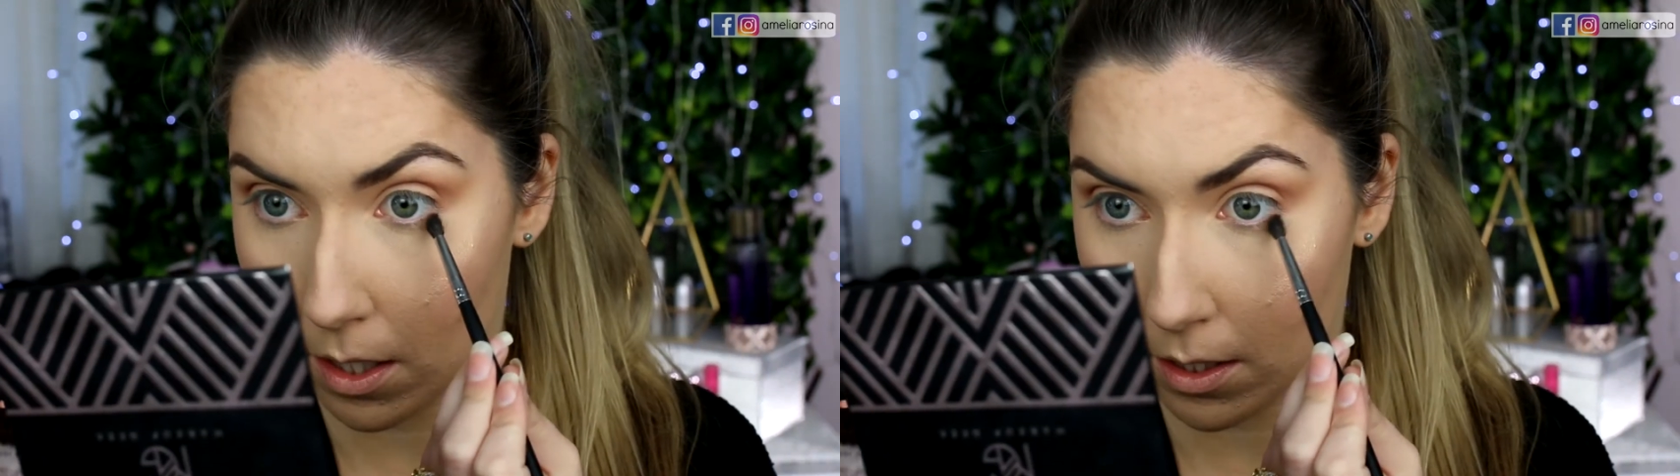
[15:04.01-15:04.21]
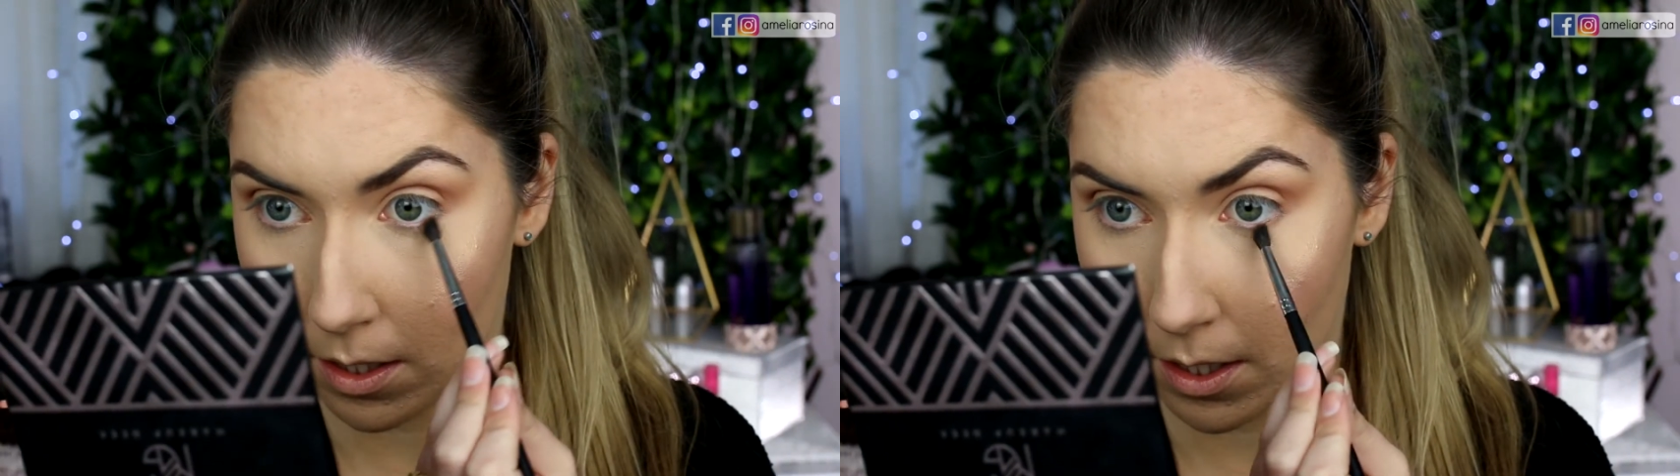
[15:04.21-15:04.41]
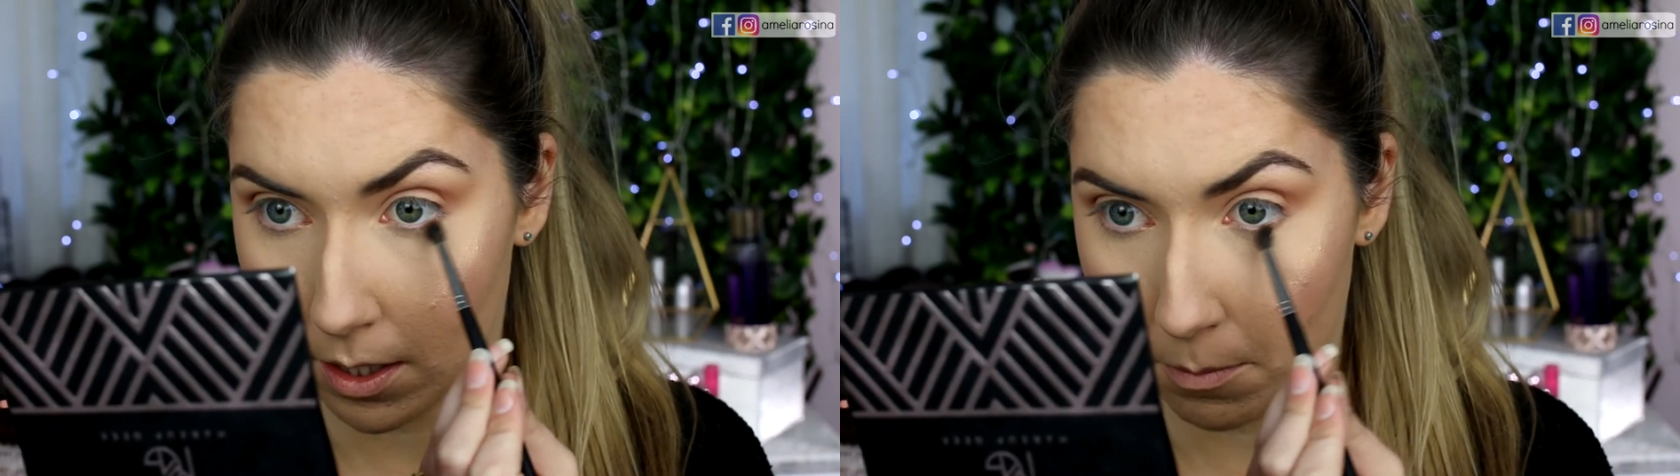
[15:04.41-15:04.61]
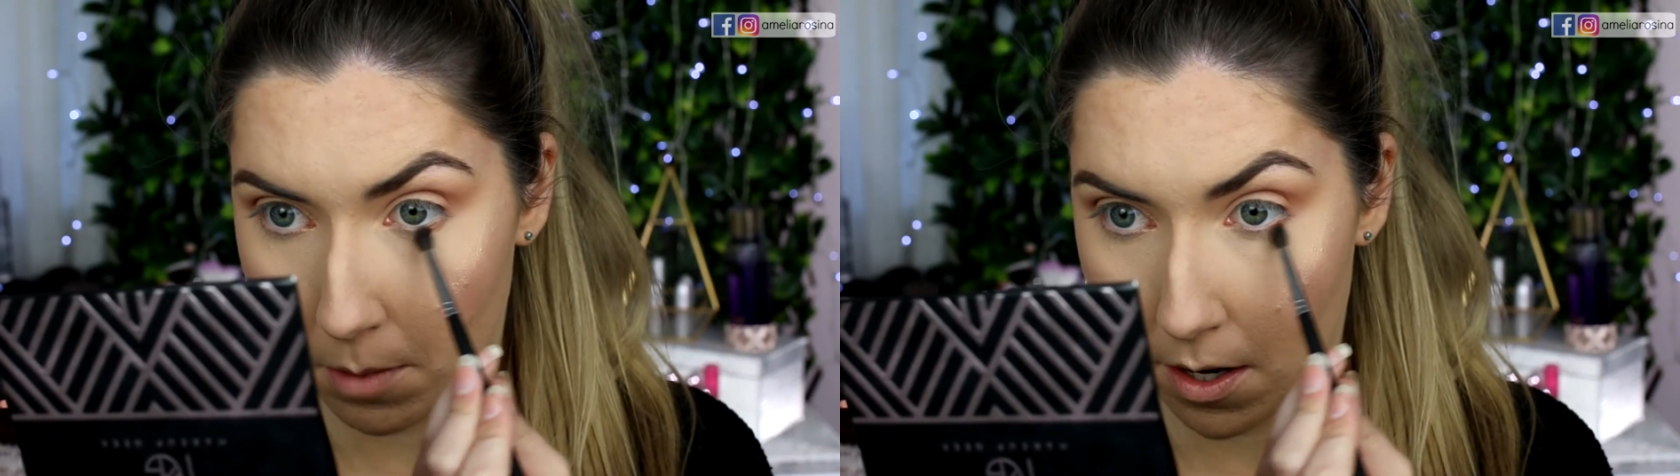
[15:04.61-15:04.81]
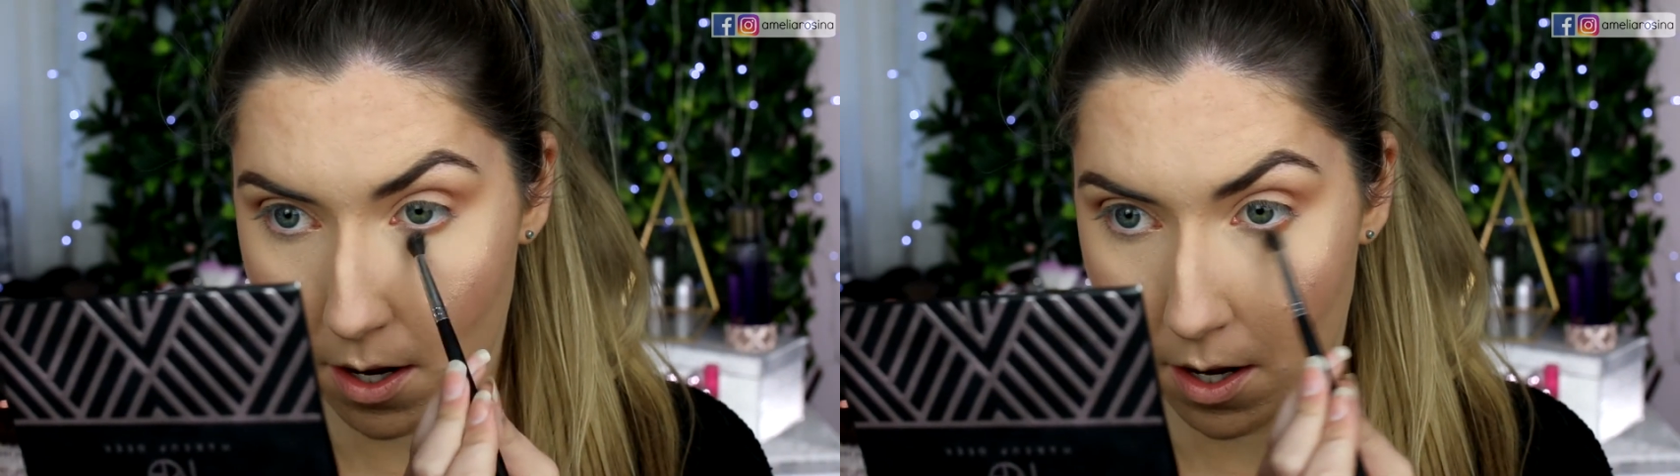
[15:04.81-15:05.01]
underneath
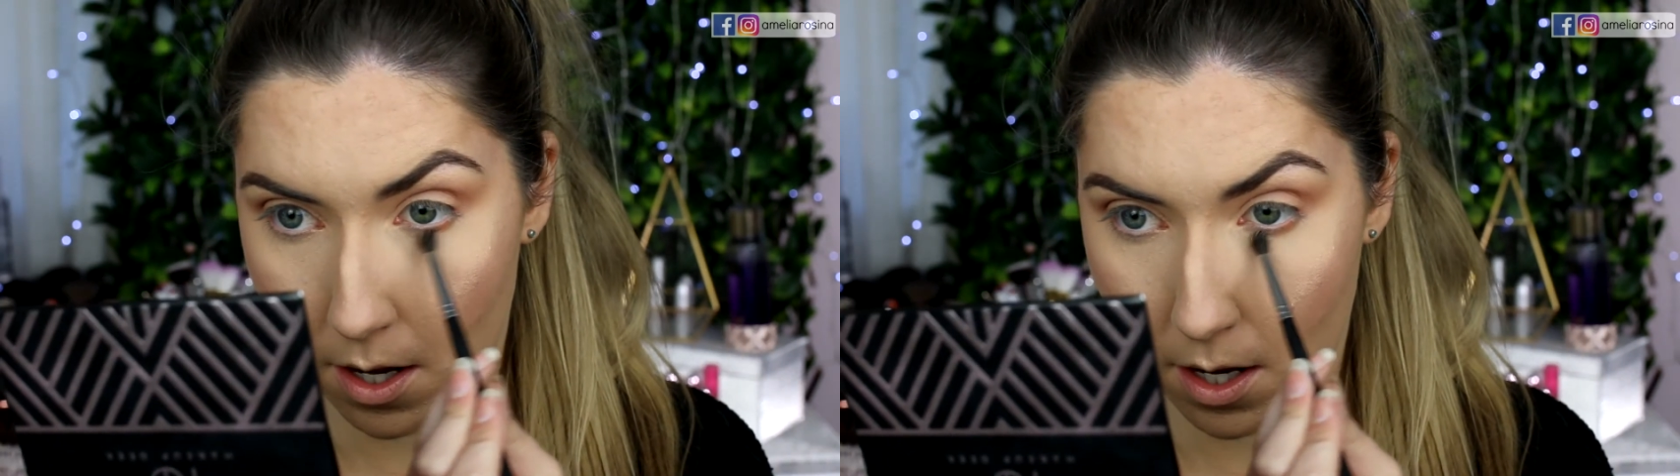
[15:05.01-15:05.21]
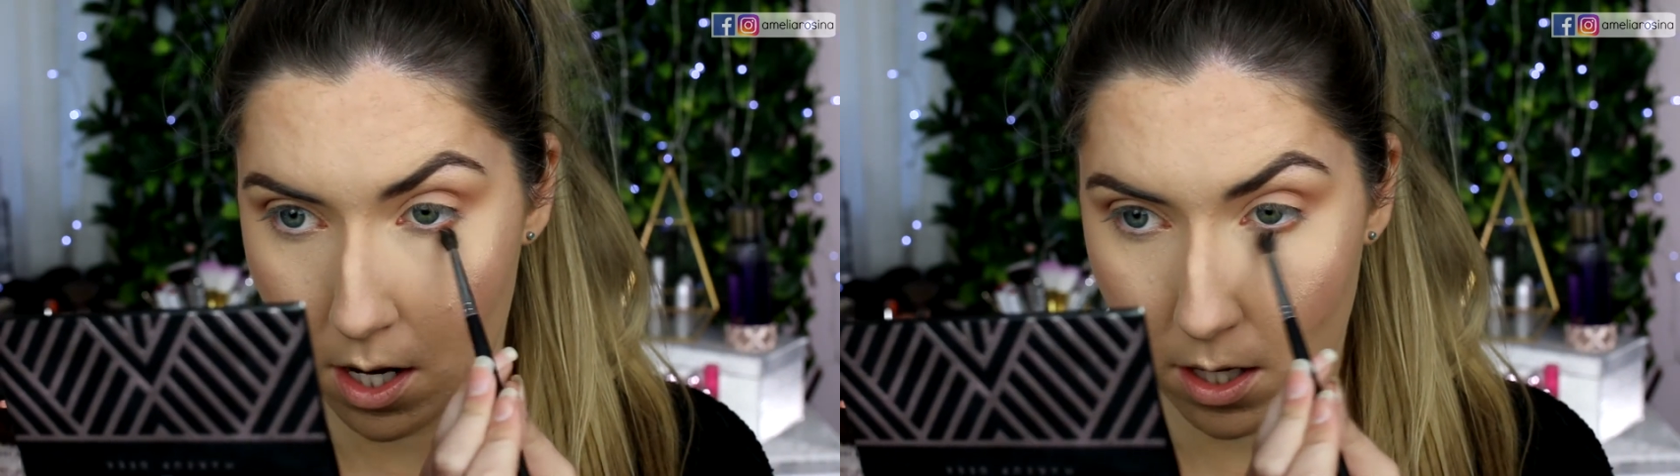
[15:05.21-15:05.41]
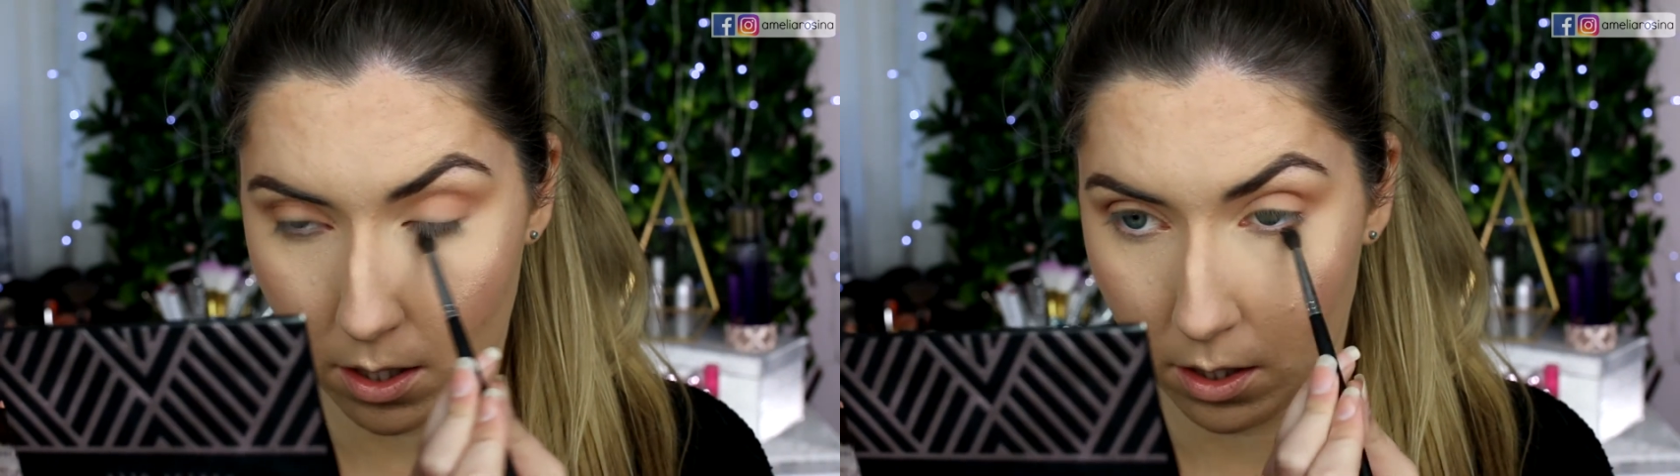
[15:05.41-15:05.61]
my eye.